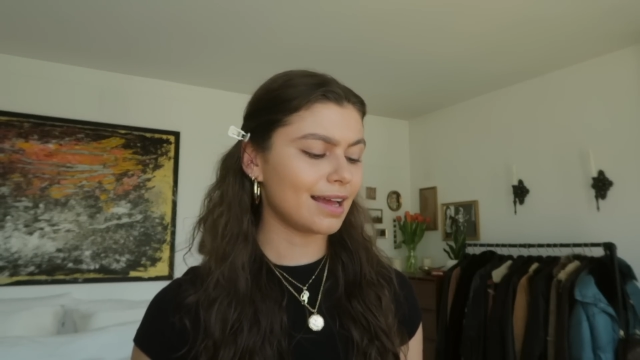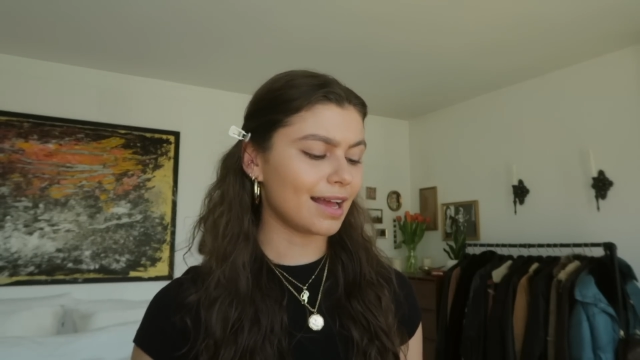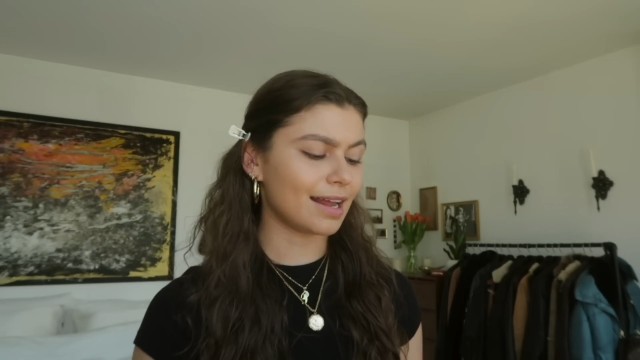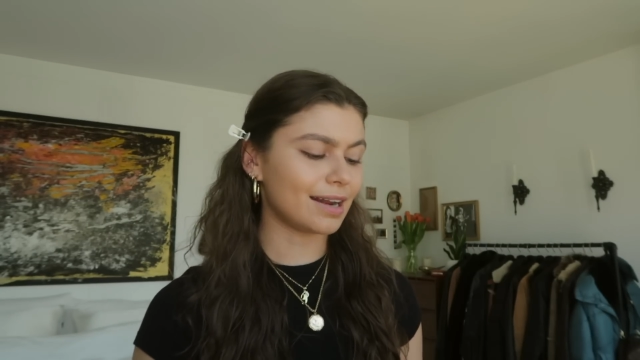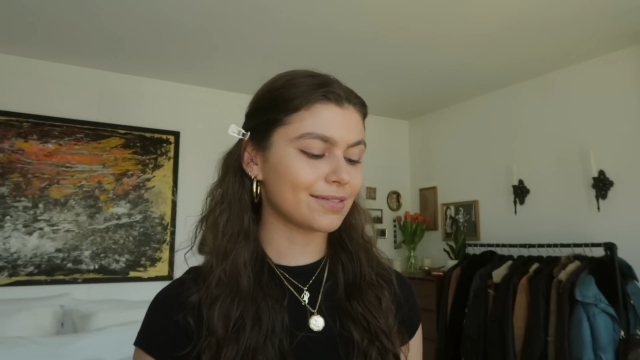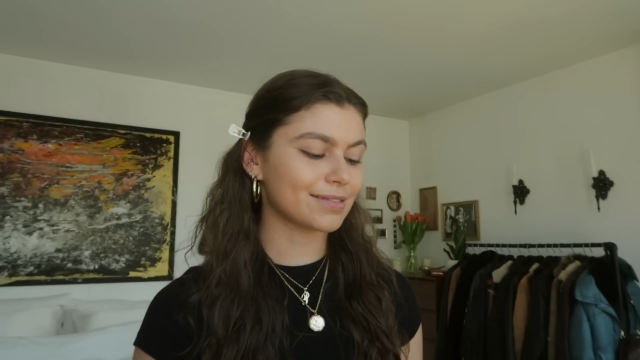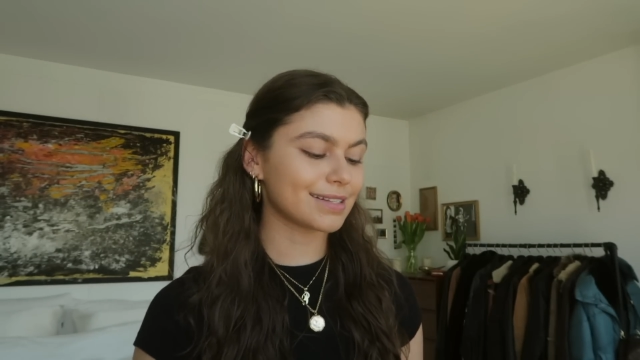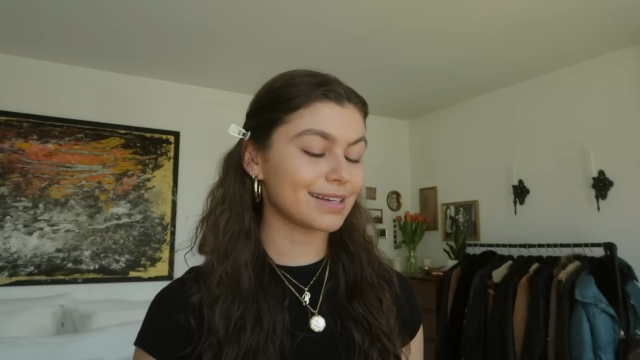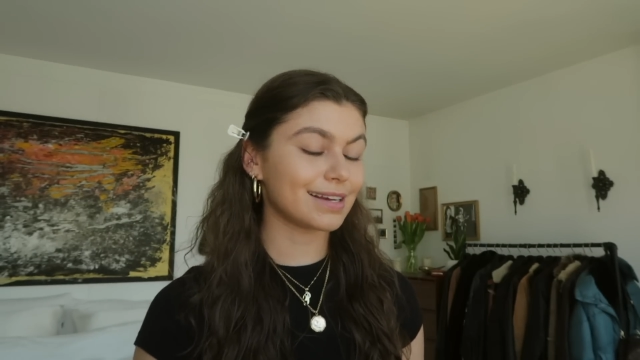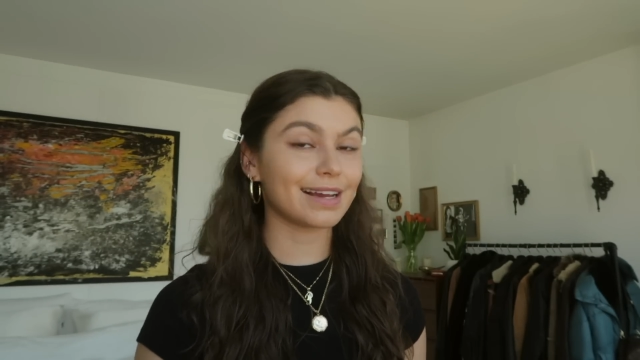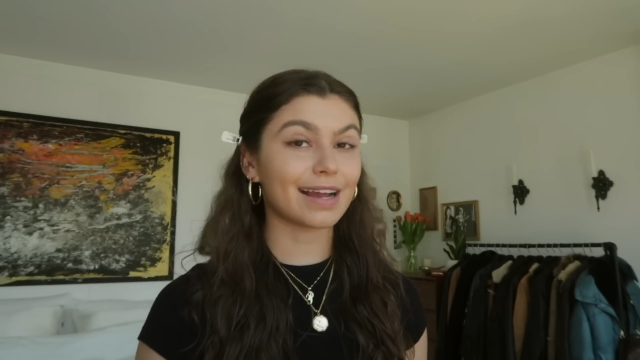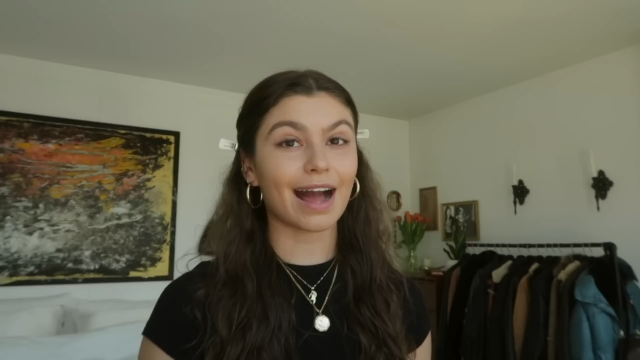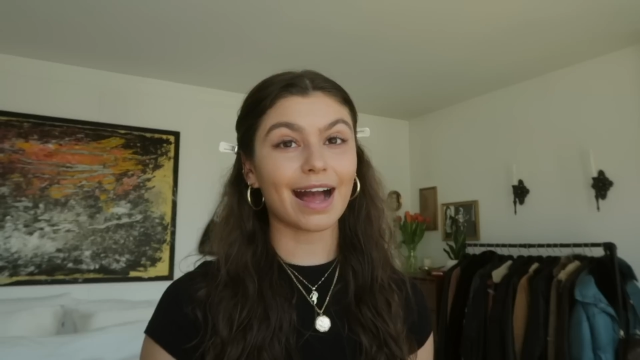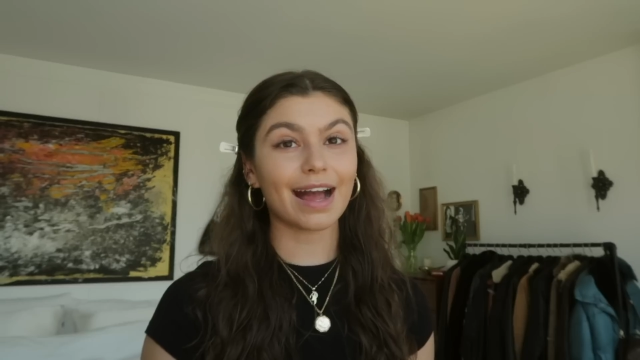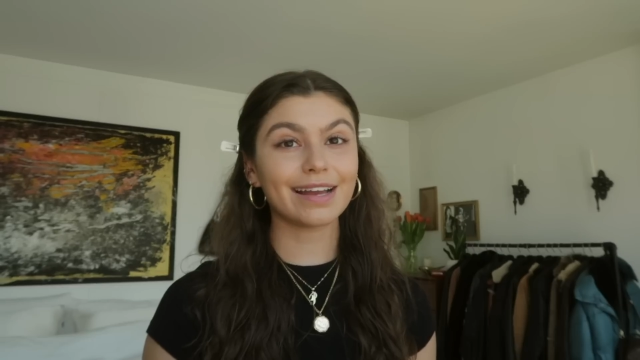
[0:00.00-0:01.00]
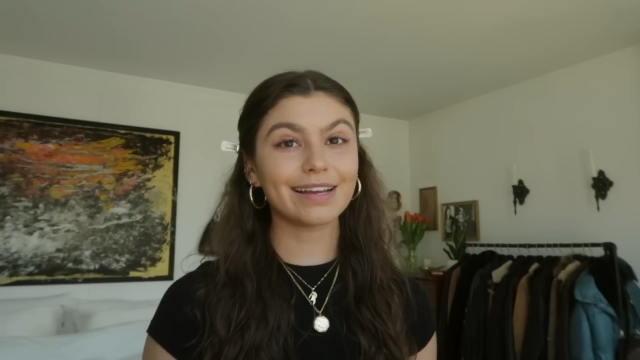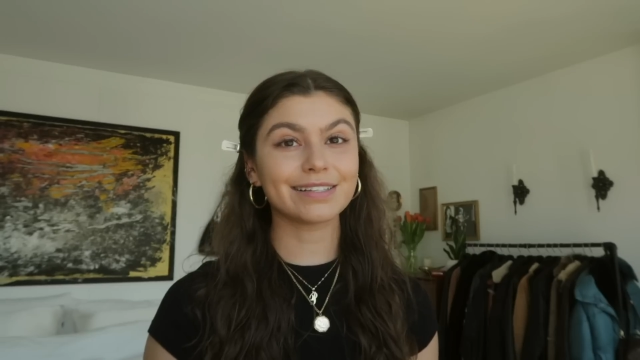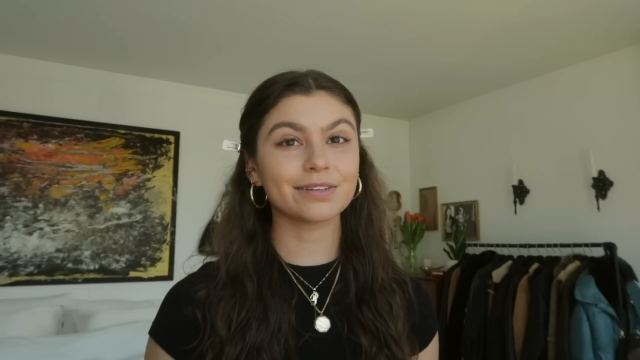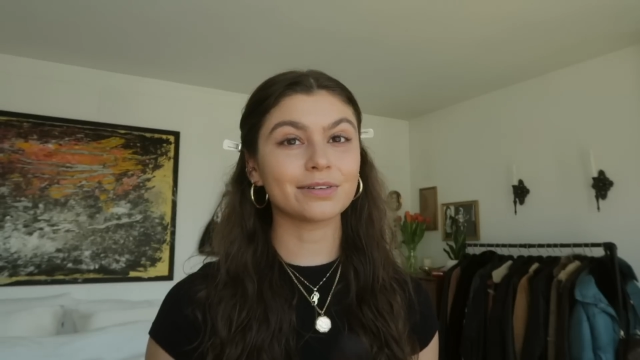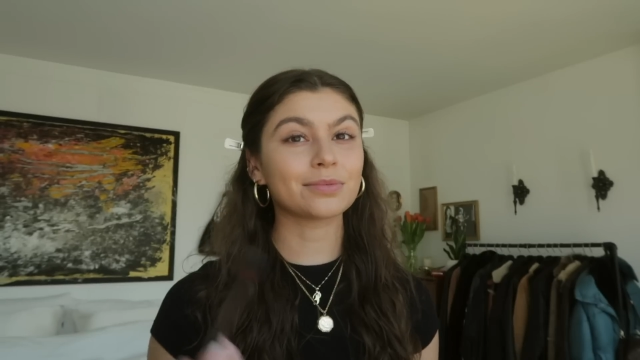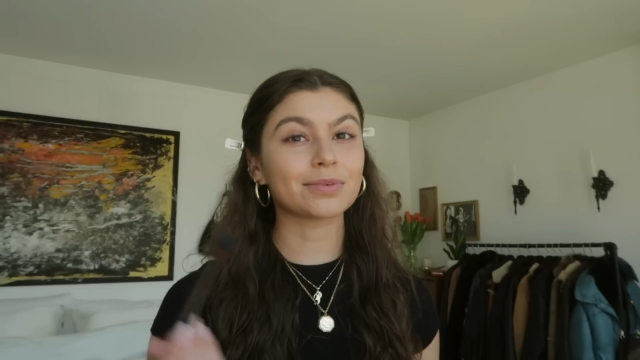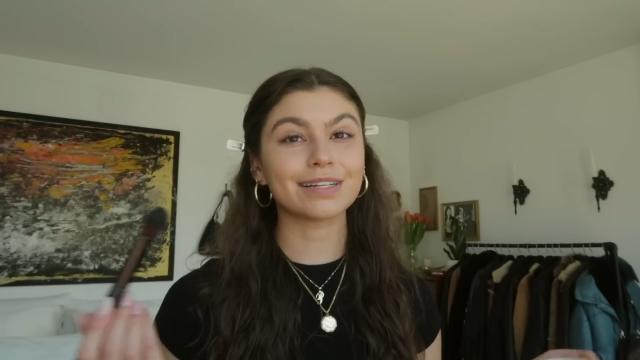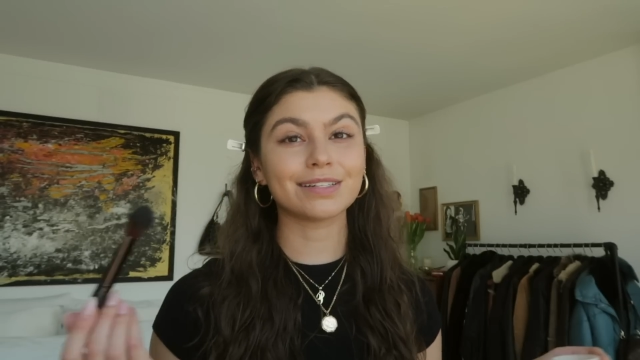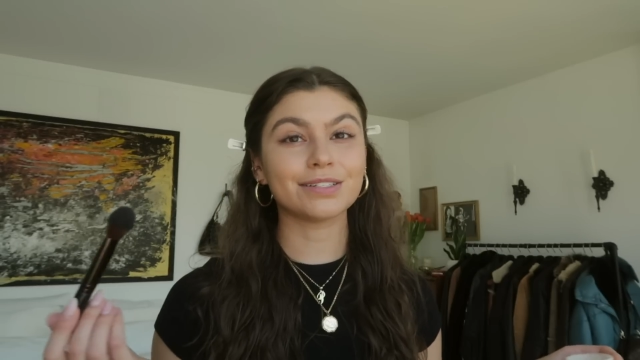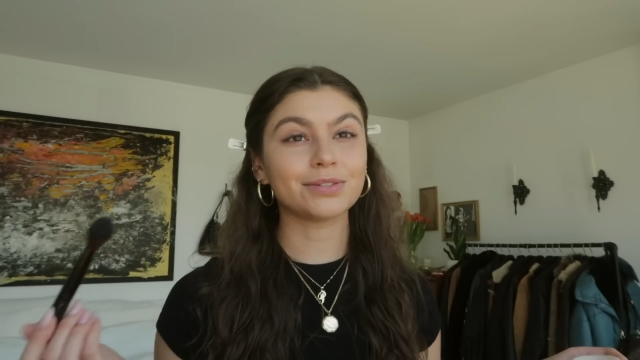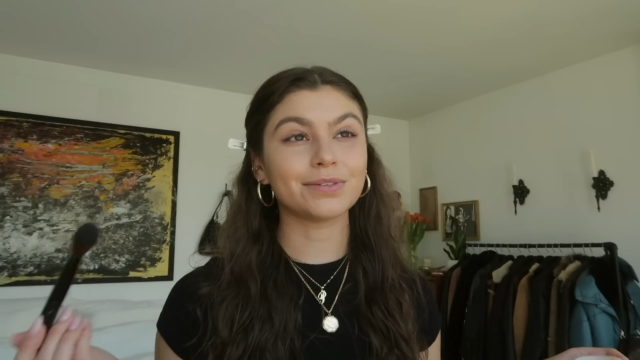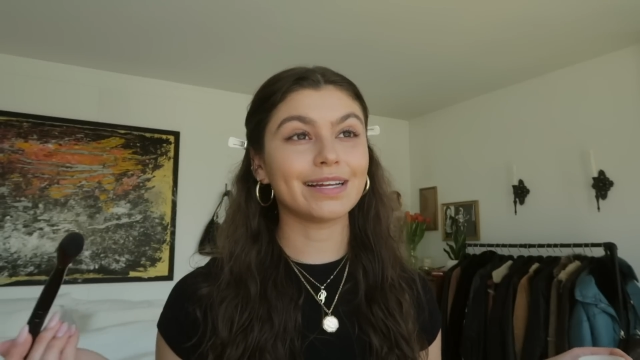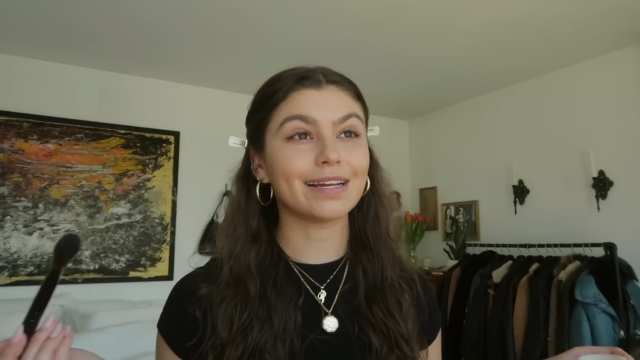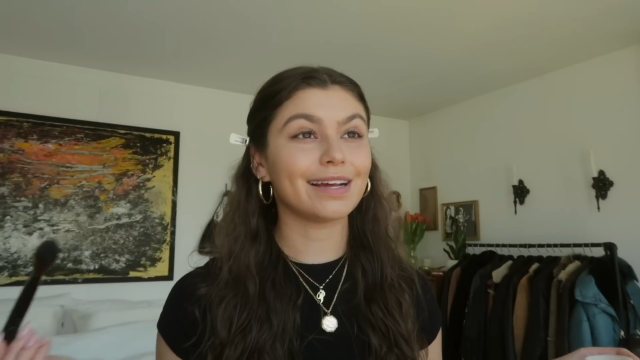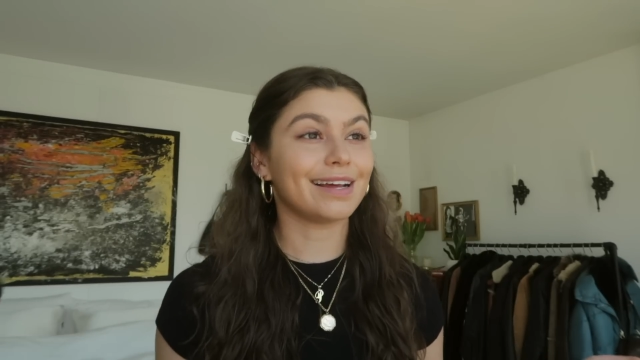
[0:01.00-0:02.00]
And I was like, I don't want to do
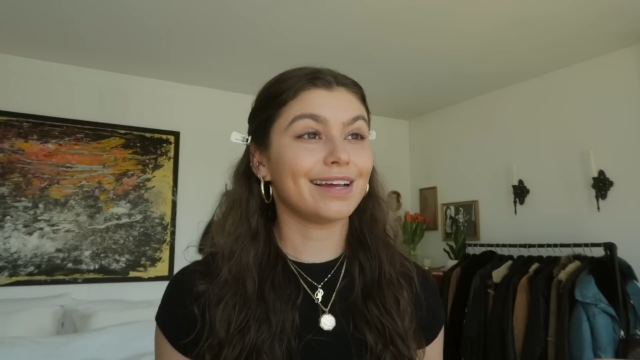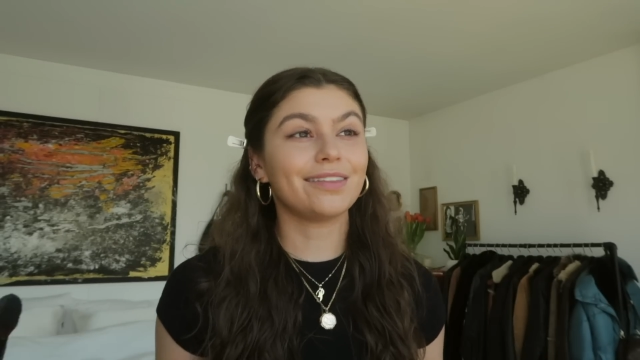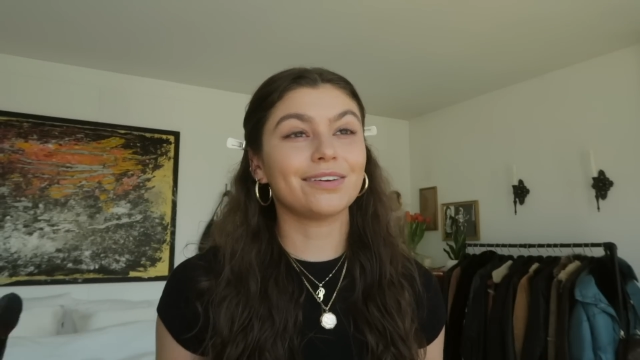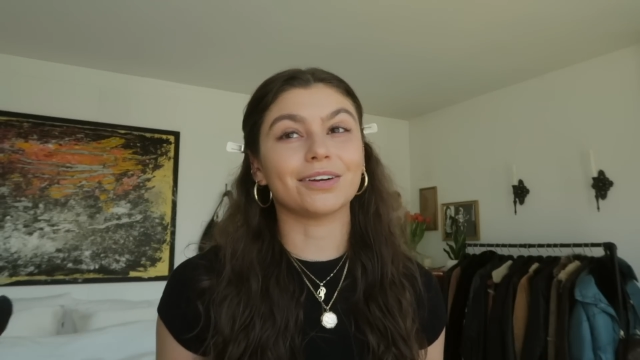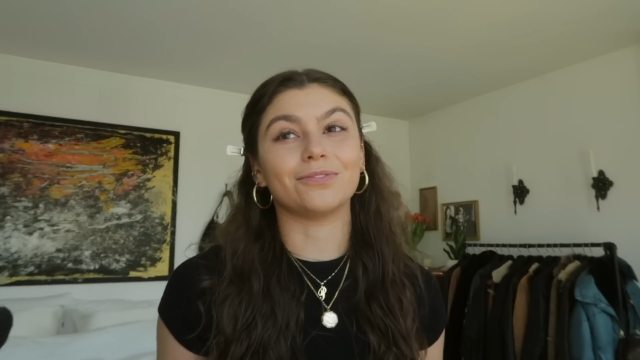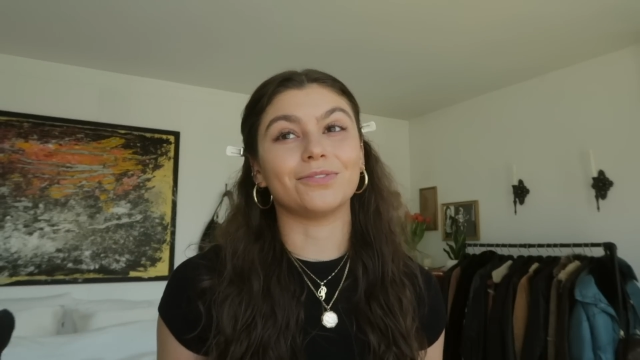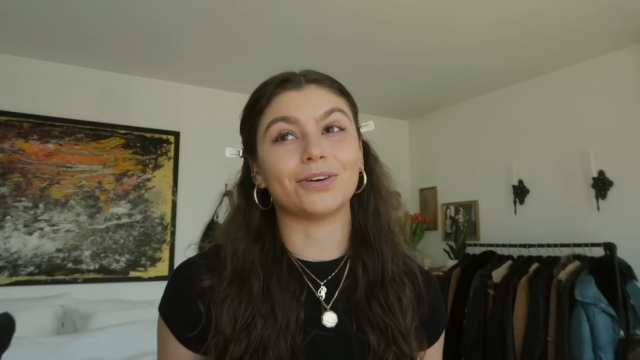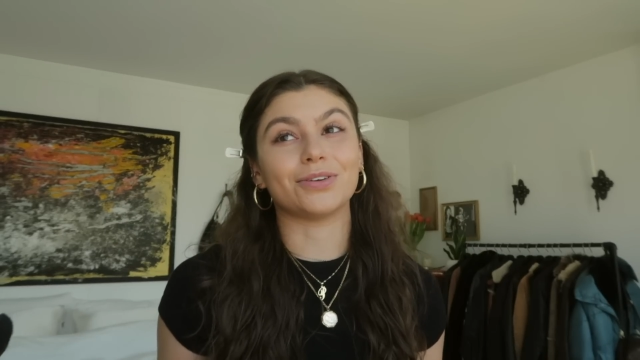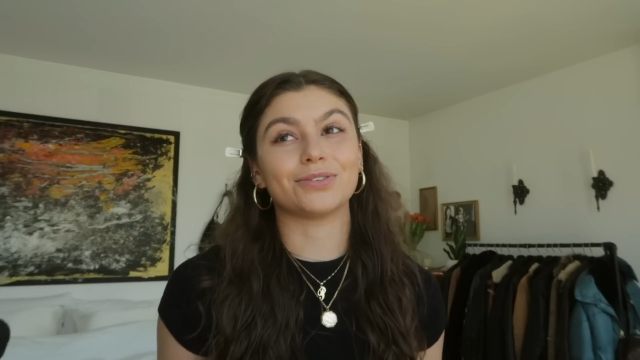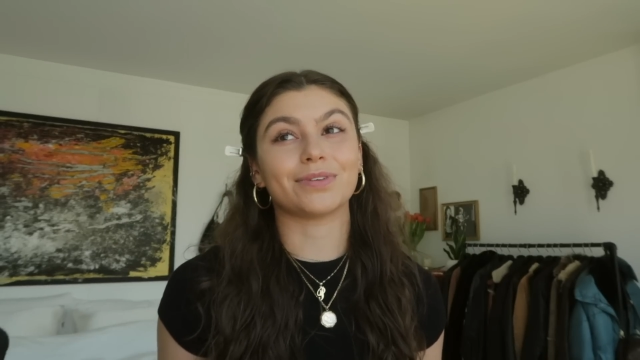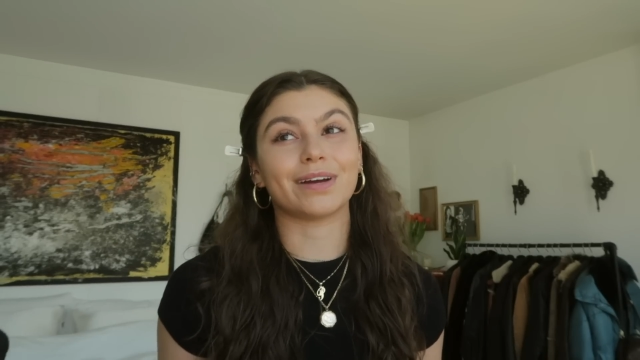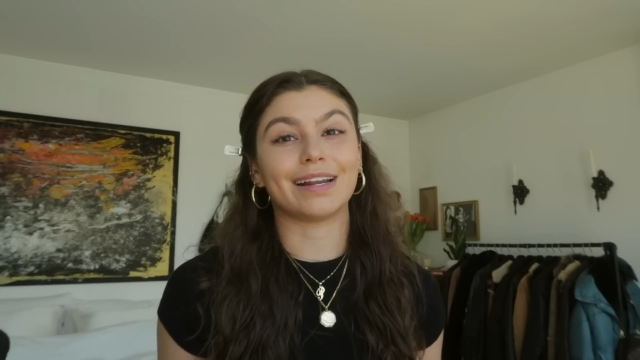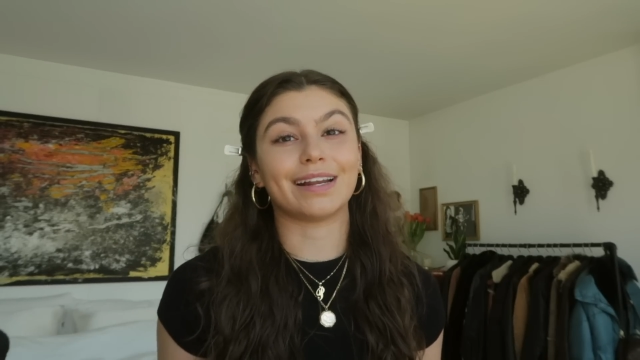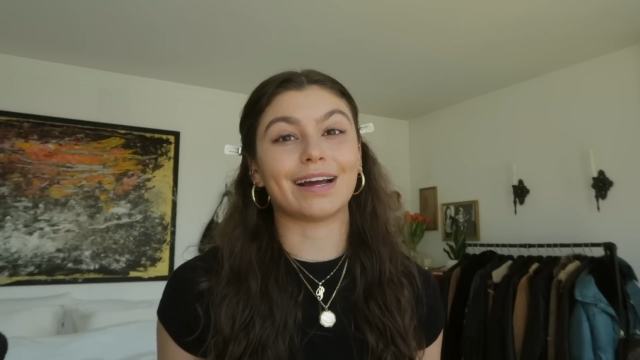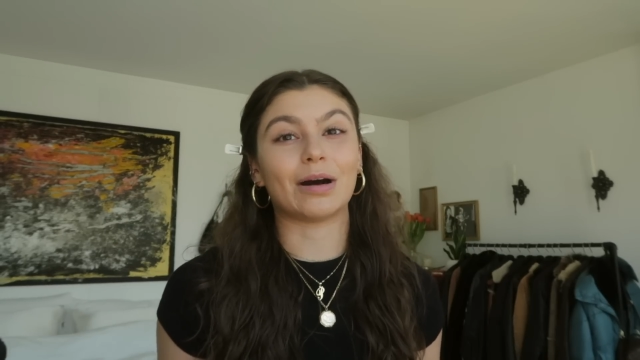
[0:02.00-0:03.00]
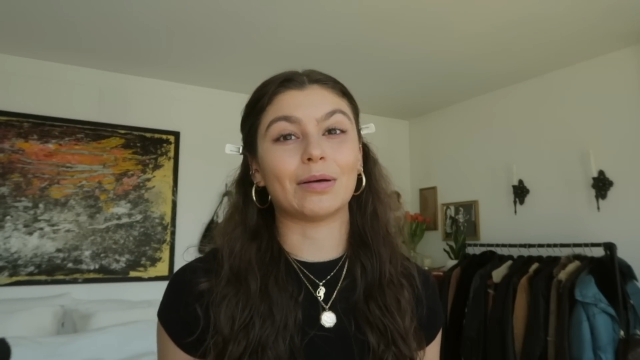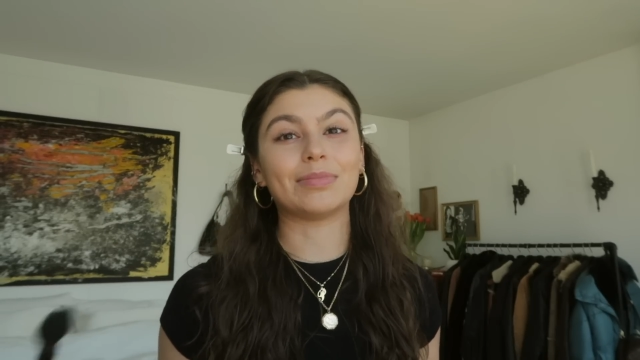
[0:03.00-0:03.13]
e either of those right now.